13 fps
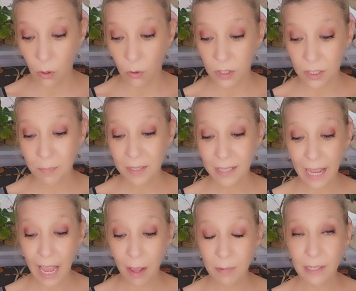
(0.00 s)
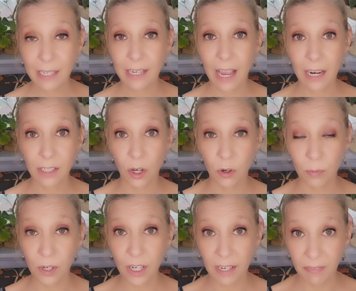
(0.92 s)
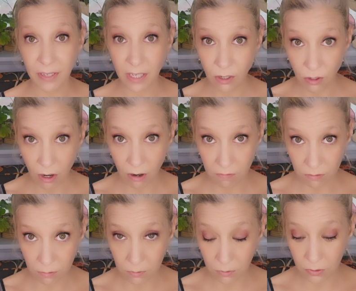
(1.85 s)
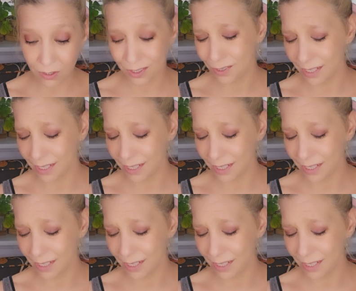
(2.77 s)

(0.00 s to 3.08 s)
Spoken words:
or something that happened in October in the year of the rooster.